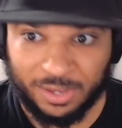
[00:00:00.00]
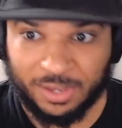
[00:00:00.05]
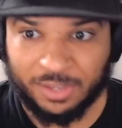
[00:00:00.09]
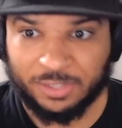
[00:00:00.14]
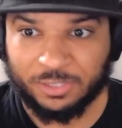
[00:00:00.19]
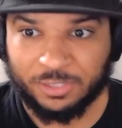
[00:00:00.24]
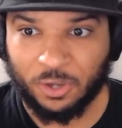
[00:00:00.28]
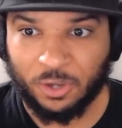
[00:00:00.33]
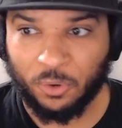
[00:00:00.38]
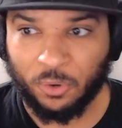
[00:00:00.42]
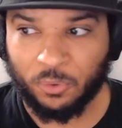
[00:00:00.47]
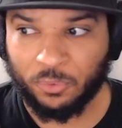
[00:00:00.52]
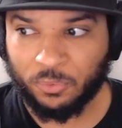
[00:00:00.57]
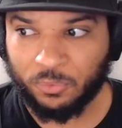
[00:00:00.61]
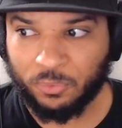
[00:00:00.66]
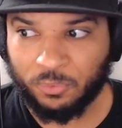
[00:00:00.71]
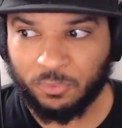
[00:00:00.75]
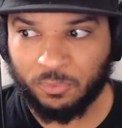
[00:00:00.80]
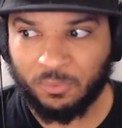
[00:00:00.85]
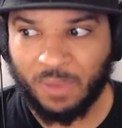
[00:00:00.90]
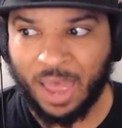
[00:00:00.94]

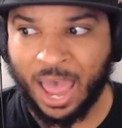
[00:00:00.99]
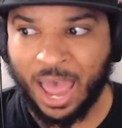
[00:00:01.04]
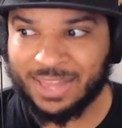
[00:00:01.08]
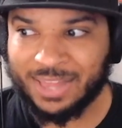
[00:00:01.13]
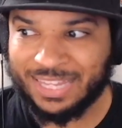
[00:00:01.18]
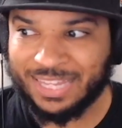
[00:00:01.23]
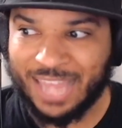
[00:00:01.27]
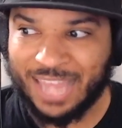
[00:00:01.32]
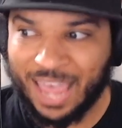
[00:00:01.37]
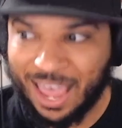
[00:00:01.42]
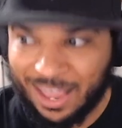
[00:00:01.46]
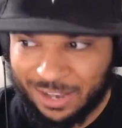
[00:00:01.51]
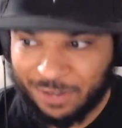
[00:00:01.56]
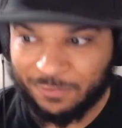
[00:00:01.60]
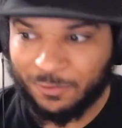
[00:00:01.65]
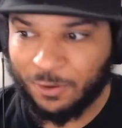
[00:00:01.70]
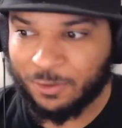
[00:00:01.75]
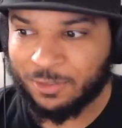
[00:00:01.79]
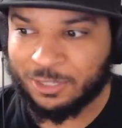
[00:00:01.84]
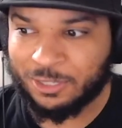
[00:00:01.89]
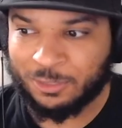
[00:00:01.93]
So at the end
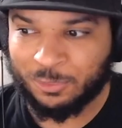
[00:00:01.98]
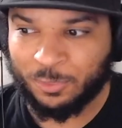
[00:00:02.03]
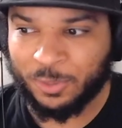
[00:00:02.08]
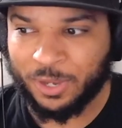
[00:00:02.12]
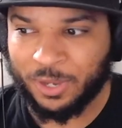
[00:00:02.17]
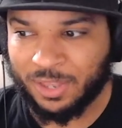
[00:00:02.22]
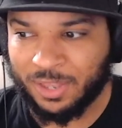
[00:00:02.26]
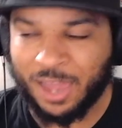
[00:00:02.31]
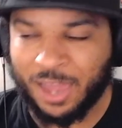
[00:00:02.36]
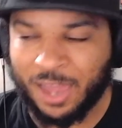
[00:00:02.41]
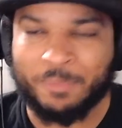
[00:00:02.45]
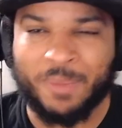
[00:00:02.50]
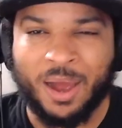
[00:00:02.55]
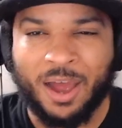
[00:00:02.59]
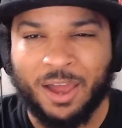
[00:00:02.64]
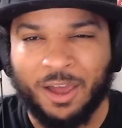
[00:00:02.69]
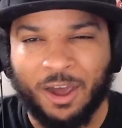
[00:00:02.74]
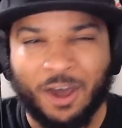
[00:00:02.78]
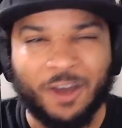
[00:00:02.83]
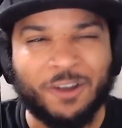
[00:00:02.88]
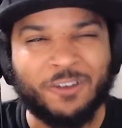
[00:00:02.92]
of all this, we'll get
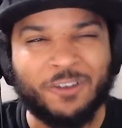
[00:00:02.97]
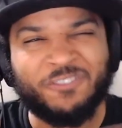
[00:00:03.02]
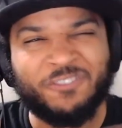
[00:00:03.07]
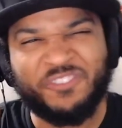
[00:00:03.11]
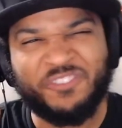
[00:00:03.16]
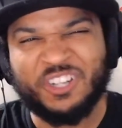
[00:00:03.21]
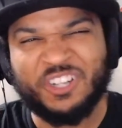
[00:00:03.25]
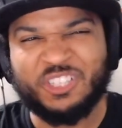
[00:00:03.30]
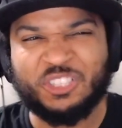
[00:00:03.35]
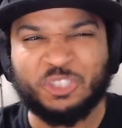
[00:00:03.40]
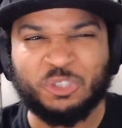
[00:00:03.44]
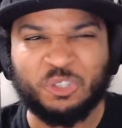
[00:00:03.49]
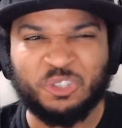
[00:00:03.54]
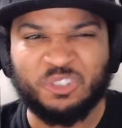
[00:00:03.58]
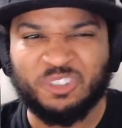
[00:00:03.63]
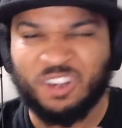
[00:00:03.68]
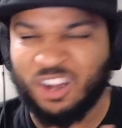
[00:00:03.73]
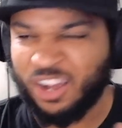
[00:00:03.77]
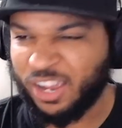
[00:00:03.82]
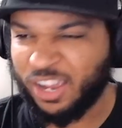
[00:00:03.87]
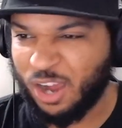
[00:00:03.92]
my
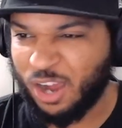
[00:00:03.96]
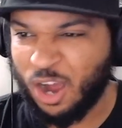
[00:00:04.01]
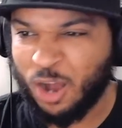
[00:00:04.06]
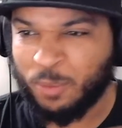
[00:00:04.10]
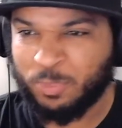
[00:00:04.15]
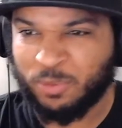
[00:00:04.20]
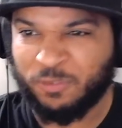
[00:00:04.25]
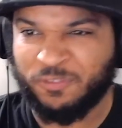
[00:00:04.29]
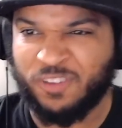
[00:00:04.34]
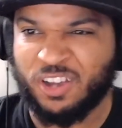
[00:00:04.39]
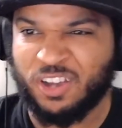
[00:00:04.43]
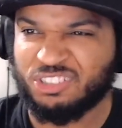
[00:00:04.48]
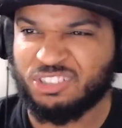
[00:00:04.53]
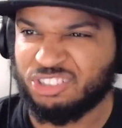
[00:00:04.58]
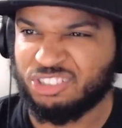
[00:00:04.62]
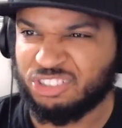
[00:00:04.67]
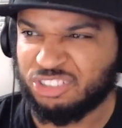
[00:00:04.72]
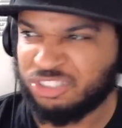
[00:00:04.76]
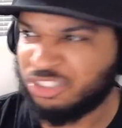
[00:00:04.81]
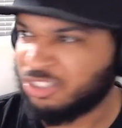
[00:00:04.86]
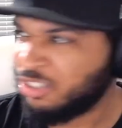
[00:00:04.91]
unofficial,
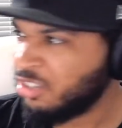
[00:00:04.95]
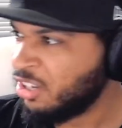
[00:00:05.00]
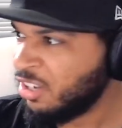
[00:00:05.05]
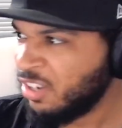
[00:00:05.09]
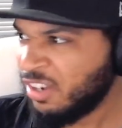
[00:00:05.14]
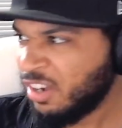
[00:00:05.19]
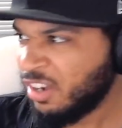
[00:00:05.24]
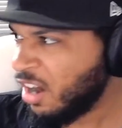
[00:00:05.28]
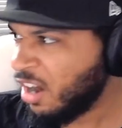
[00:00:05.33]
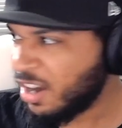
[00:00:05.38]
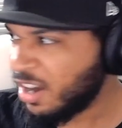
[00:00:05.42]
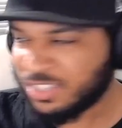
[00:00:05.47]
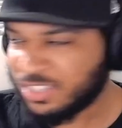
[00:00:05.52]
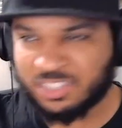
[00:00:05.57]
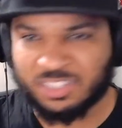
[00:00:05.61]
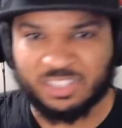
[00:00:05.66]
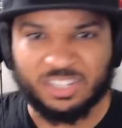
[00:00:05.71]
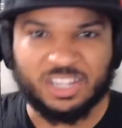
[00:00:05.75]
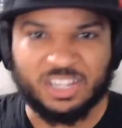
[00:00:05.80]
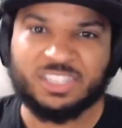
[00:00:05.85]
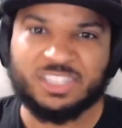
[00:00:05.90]
unprofessional,
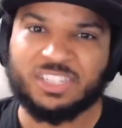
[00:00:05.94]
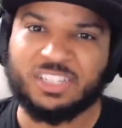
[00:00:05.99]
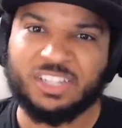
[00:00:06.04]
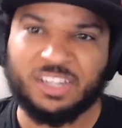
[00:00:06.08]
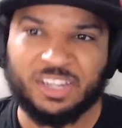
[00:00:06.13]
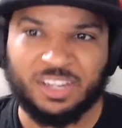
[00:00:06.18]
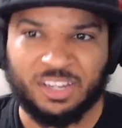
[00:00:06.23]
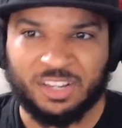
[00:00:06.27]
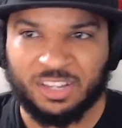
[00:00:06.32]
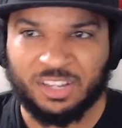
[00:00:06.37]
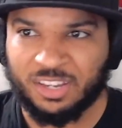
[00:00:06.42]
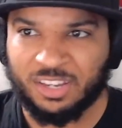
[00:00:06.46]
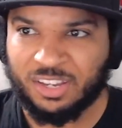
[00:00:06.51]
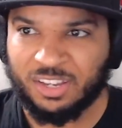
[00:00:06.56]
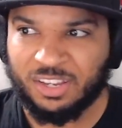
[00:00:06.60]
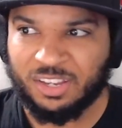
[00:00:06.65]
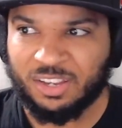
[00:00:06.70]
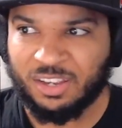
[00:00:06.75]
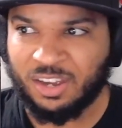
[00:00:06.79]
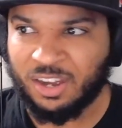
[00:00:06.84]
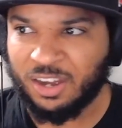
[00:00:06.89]
unsolicited,
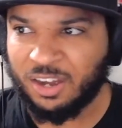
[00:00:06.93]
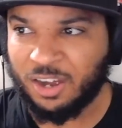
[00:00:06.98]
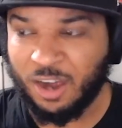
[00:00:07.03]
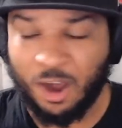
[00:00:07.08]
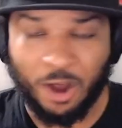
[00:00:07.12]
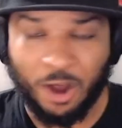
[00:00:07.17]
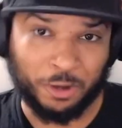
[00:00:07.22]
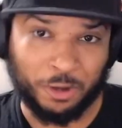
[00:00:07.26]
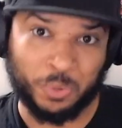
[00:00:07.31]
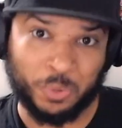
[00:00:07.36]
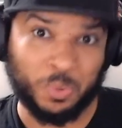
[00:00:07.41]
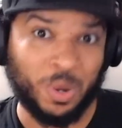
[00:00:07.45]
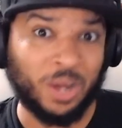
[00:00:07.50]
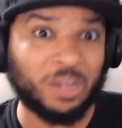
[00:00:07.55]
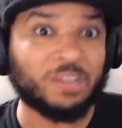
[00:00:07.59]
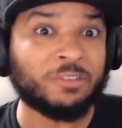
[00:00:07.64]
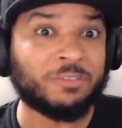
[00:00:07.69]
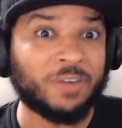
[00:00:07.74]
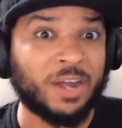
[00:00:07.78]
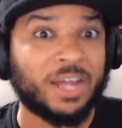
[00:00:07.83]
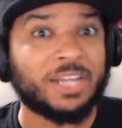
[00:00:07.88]

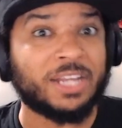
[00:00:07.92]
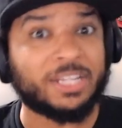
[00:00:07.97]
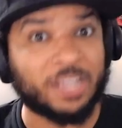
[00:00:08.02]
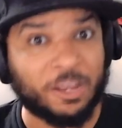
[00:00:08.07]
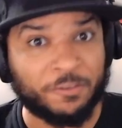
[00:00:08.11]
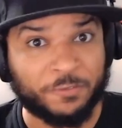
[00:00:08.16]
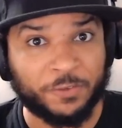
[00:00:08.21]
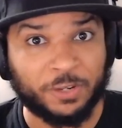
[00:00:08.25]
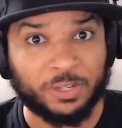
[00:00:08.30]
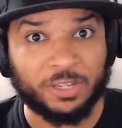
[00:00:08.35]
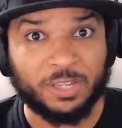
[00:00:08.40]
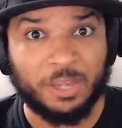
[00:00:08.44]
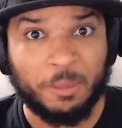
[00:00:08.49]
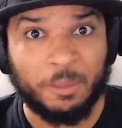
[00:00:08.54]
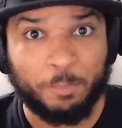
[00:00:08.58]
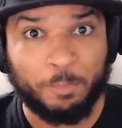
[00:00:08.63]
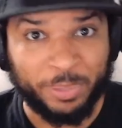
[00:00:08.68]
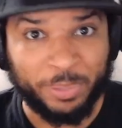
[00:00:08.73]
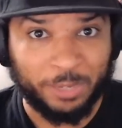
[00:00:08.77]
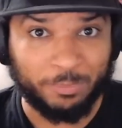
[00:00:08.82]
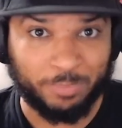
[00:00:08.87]
unqualified, definitely
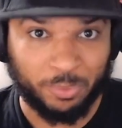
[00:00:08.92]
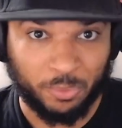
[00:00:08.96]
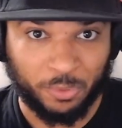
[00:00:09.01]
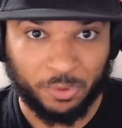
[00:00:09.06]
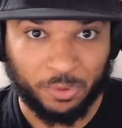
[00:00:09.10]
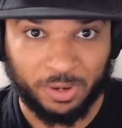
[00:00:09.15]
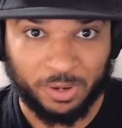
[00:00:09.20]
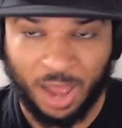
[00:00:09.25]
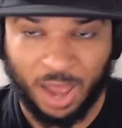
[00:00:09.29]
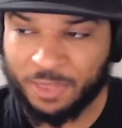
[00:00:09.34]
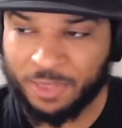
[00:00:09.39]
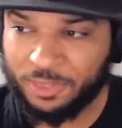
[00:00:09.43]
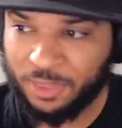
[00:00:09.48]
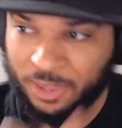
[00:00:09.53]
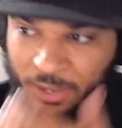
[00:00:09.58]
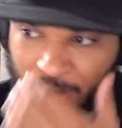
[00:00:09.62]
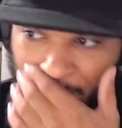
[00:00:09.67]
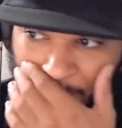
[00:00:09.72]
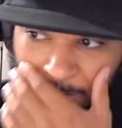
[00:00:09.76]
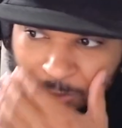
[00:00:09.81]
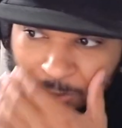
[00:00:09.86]
big board. I
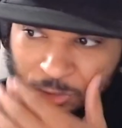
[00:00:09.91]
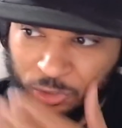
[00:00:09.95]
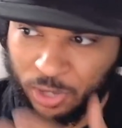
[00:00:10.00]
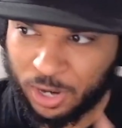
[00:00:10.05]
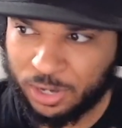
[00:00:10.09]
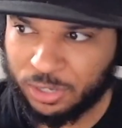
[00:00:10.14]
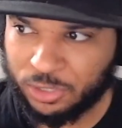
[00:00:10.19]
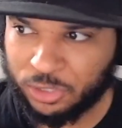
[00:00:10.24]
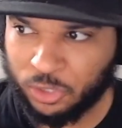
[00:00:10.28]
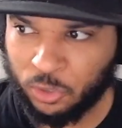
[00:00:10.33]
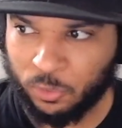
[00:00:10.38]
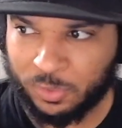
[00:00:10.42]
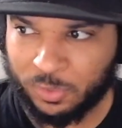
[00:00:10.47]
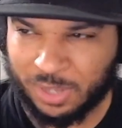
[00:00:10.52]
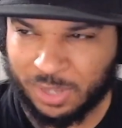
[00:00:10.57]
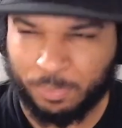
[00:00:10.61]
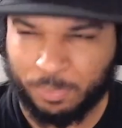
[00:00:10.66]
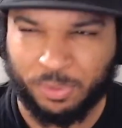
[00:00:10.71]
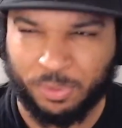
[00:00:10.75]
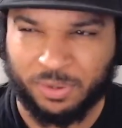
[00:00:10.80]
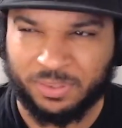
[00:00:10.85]
think what I'm gonna try to do is
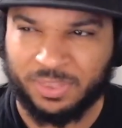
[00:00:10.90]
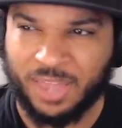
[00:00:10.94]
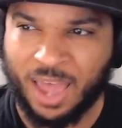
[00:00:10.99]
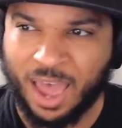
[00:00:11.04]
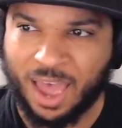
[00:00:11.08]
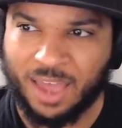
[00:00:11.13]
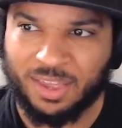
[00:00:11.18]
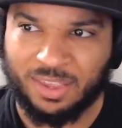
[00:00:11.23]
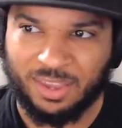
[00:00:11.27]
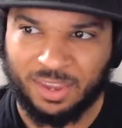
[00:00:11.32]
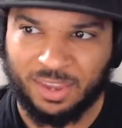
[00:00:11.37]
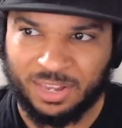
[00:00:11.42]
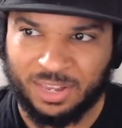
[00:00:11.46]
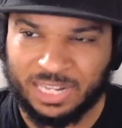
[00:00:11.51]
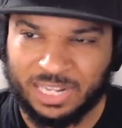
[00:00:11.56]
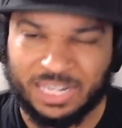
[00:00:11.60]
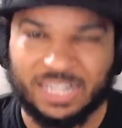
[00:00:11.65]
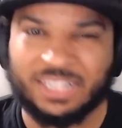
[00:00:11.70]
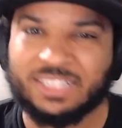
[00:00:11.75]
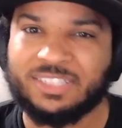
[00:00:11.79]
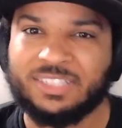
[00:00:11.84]
put that in
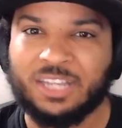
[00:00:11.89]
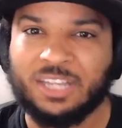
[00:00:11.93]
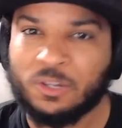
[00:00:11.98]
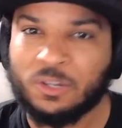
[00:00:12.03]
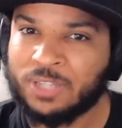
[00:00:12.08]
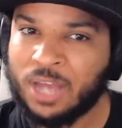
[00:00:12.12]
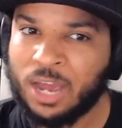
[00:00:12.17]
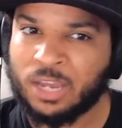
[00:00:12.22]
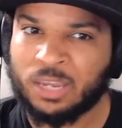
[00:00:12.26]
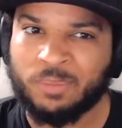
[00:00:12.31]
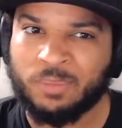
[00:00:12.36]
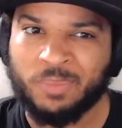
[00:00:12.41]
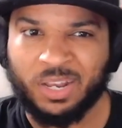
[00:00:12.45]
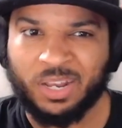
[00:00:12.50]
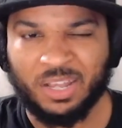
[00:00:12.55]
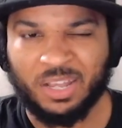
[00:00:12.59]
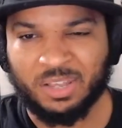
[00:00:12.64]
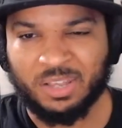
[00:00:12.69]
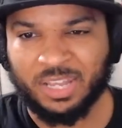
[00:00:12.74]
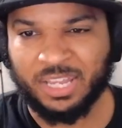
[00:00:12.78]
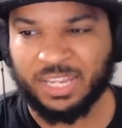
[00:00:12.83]
an Excel document
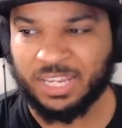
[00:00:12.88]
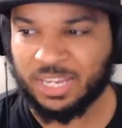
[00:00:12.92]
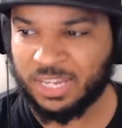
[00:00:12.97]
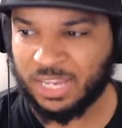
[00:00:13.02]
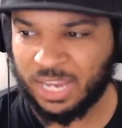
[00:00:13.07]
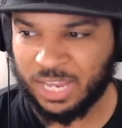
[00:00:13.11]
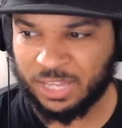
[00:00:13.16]
and link it in